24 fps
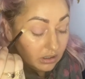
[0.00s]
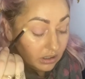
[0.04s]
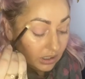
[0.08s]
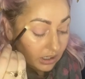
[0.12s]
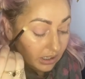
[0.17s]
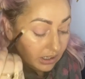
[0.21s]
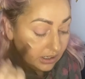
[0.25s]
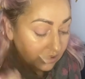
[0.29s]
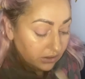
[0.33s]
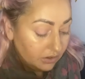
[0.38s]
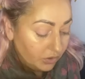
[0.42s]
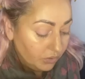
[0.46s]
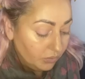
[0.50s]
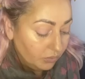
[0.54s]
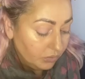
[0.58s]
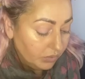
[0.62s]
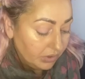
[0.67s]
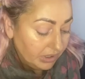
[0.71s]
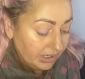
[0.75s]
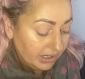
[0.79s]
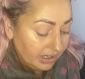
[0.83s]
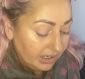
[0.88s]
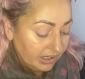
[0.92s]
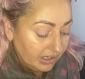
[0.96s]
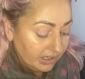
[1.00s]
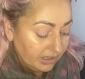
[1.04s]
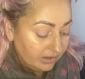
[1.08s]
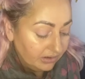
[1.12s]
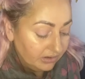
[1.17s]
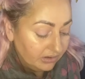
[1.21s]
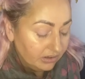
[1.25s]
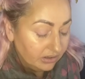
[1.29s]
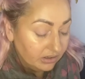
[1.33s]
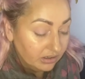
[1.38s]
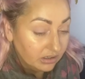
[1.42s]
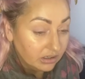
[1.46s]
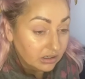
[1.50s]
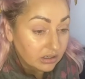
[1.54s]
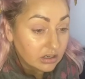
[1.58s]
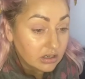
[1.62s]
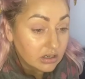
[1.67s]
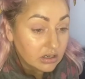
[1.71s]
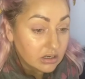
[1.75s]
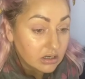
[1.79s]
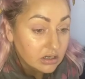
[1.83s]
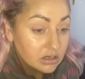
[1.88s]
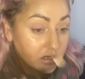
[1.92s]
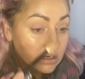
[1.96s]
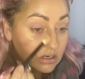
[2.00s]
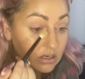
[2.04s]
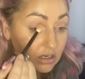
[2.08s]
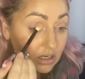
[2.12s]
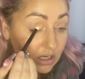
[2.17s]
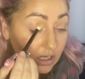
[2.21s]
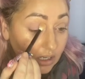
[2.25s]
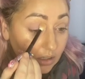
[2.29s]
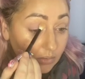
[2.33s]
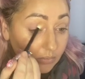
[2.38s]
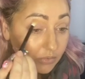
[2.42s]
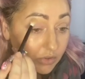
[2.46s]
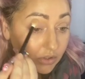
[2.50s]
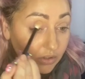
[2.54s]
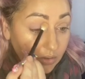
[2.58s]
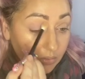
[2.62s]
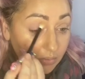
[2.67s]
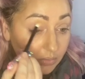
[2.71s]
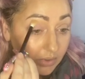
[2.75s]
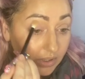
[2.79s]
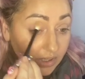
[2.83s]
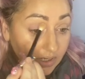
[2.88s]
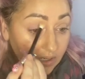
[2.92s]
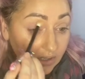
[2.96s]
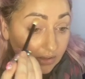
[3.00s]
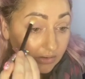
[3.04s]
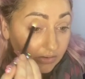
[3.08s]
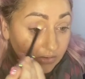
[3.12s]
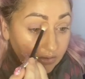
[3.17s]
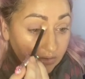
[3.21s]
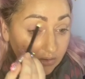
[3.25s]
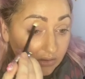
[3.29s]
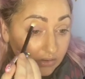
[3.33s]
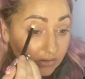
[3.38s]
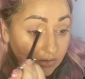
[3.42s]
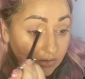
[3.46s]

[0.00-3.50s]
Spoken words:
and you want to head up to the brows.